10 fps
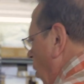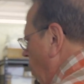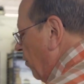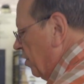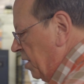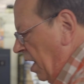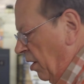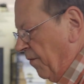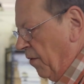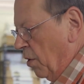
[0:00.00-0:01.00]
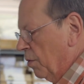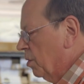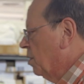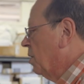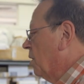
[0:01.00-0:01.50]
over the telephone,
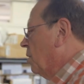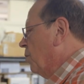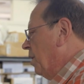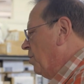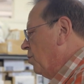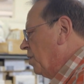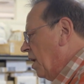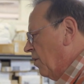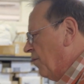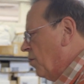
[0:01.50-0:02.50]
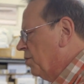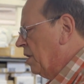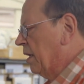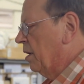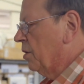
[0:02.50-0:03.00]
we do telephone
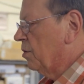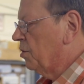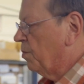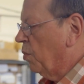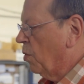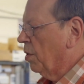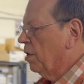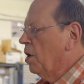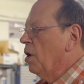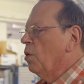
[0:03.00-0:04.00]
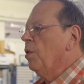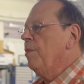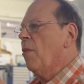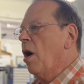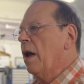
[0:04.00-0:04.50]
technical support. We
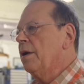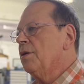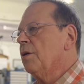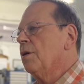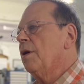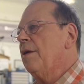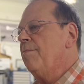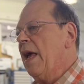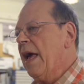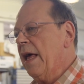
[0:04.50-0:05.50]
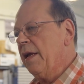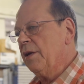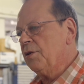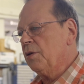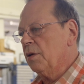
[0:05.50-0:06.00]
monitor and
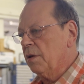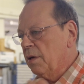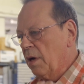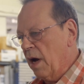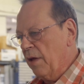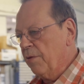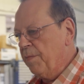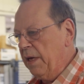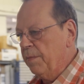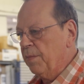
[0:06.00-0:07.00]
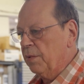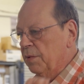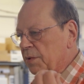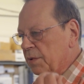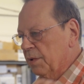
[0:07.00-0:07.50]
manage other
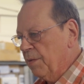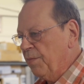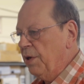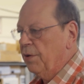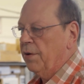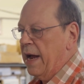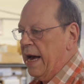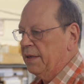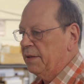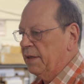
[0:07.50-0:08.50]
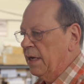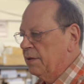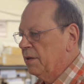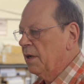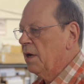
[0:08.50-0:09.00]
people's computer
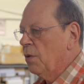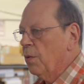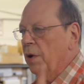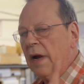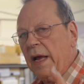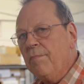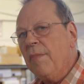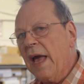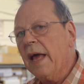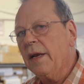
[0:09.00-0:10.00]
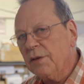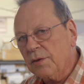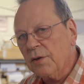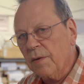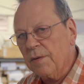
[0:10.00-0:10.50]
assets. We're a
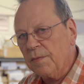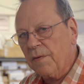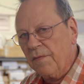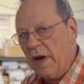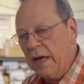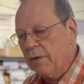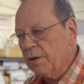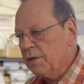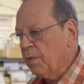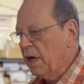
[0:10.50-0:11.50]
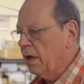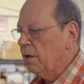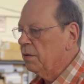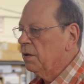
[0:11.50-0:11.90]
managed service provider as well.